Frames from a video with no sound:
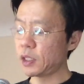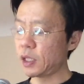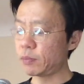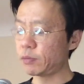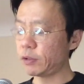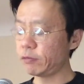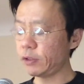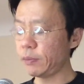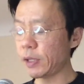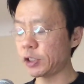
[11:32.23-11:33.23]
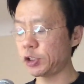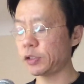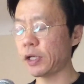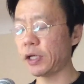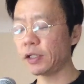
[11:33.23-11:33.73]
I briefly mentioned
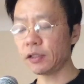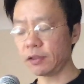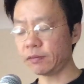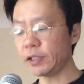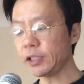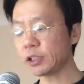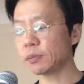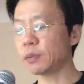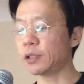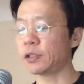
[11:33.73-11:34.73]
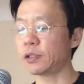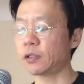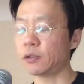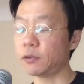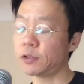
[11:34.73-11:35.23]
Ada Lovelace, but there are
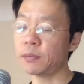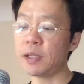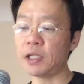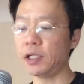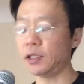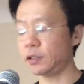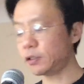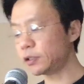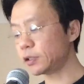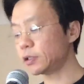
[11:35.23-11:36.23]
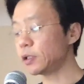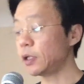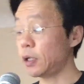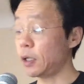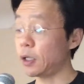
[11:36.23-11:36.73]
also many others,
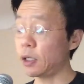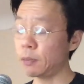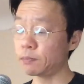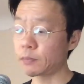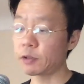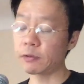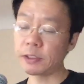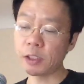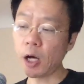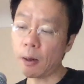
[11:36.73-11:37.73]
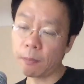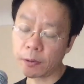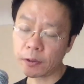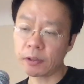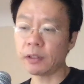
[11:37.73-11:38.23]
Grace
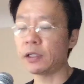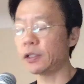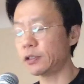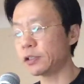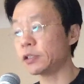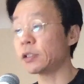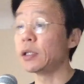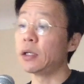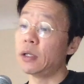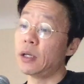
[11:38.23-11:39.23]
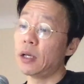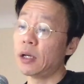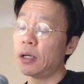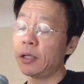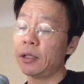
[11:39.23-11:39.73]
Hopper and others.
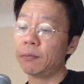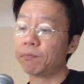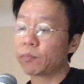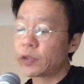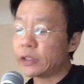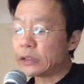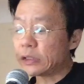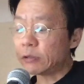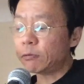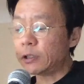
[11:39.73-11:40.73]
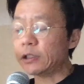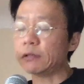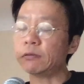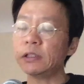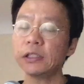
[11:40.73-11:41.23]
And this is where it
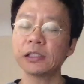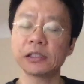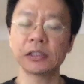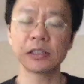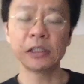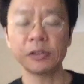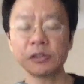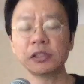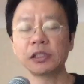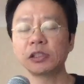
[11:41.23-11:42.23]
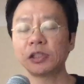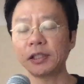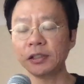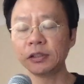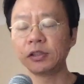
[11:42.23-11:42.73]
really gets interesting
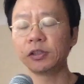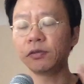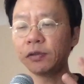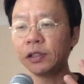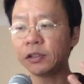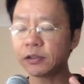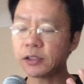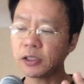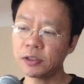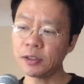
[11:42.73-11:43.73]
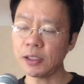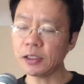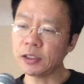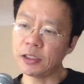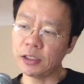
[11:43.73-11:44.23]
challenge of
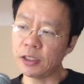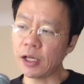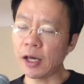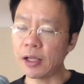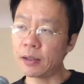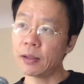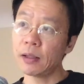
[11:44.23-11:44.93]
intersectionality and